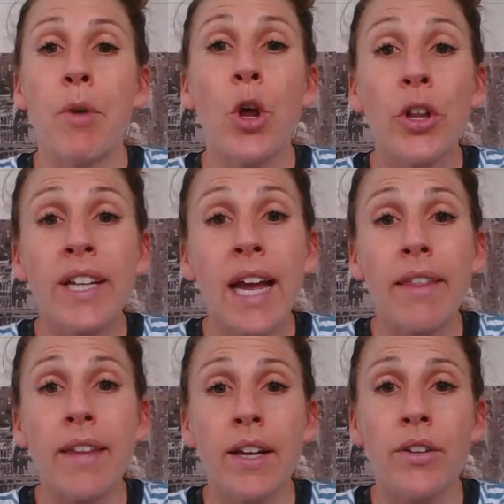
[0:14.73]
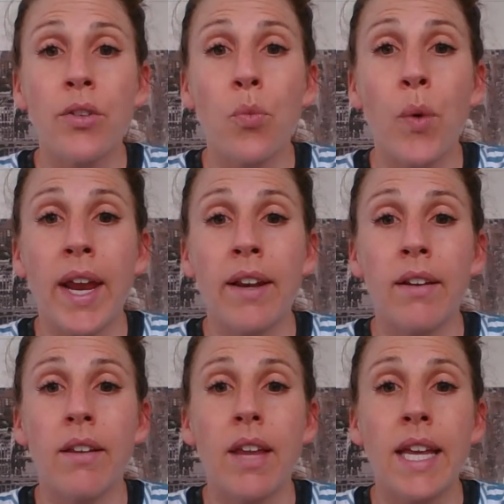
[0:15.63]
earlier than
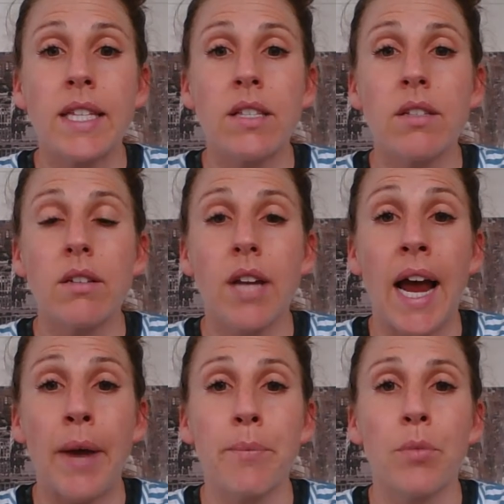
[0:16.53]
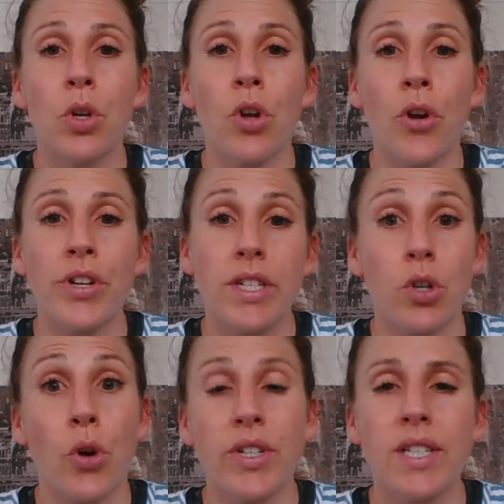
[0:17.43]
when it's
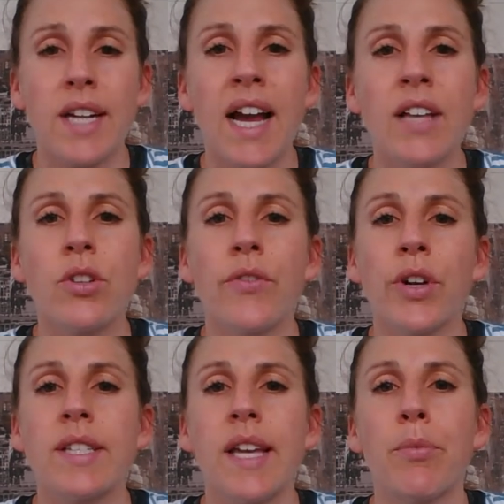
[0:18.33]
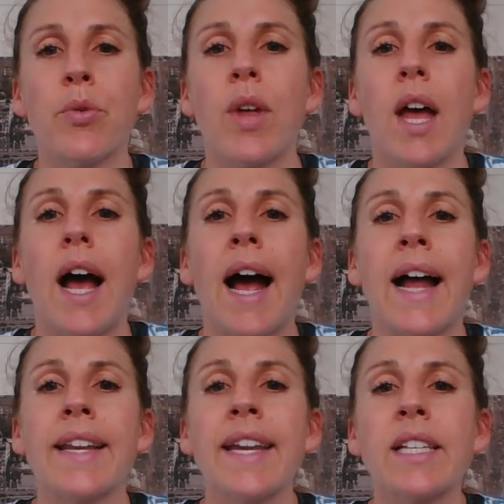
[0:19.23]
going to start. So for example,
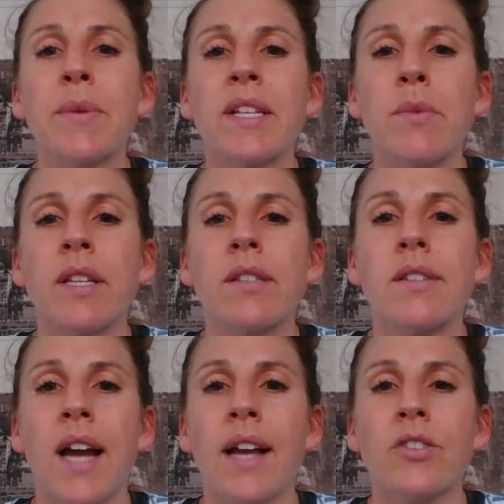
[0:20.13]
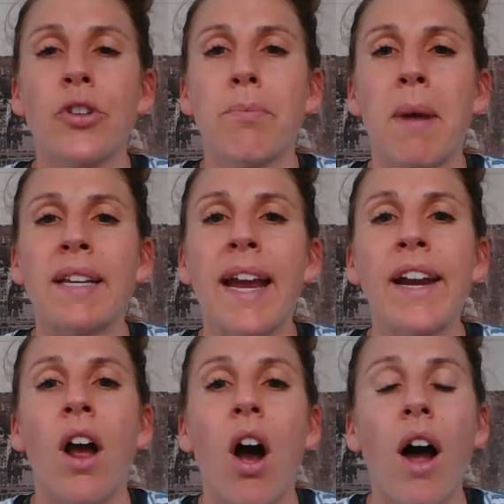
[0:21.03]
next week's one starts on
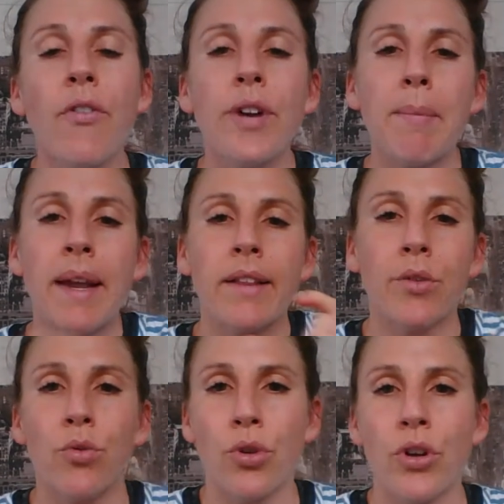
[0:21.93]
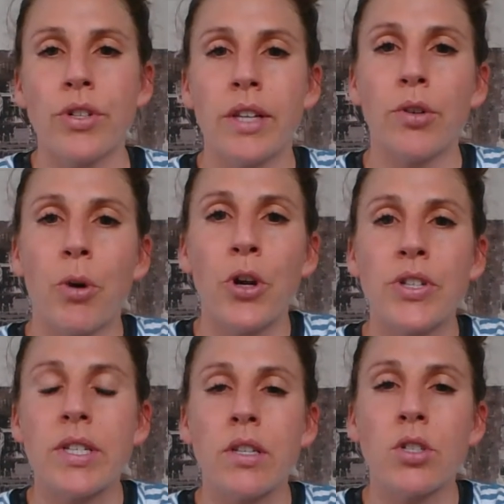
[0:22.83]
Monday. I've already made a little note, a little
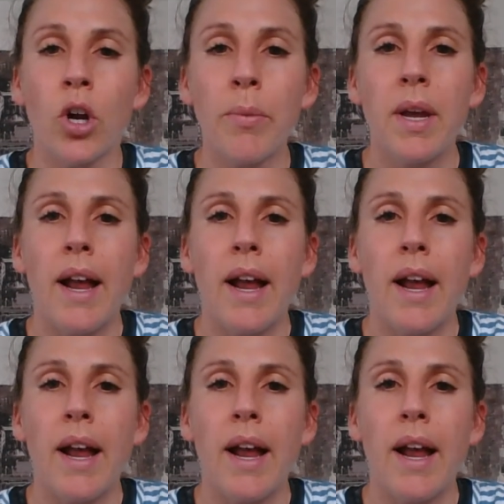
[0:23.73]
post at the top.